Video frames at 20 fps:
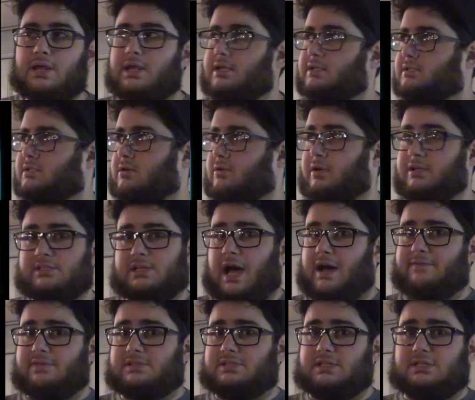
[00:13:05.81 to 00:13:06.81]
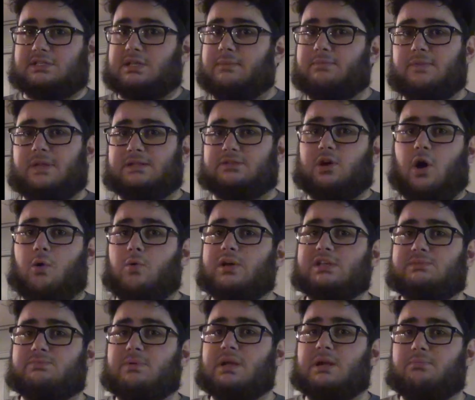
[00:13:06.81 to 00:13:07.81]
is obviously something that's
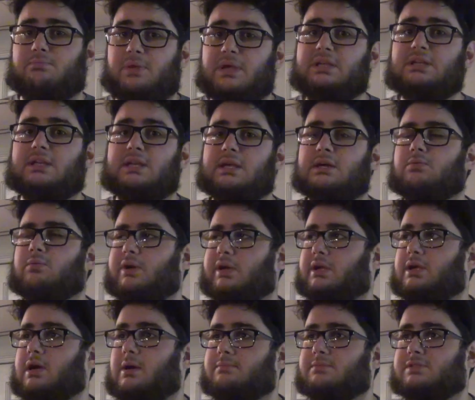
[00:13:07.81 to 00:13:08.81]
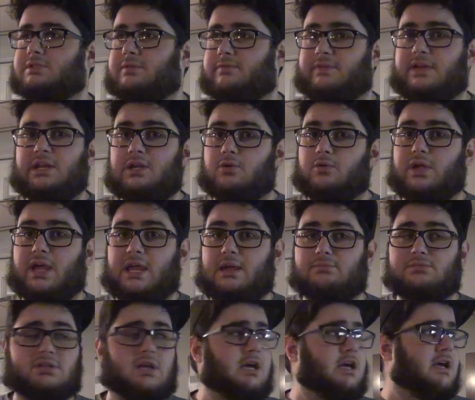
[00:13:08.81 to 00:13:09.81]
always been a big deal when it comes to video
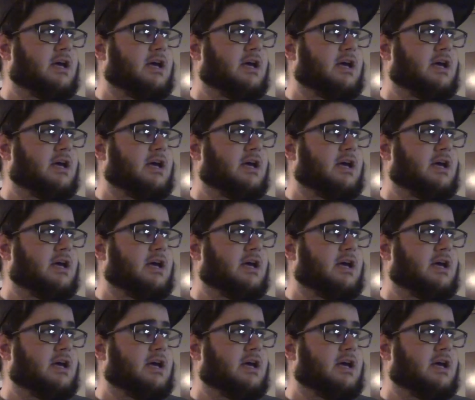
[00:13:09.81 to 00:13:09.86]
games.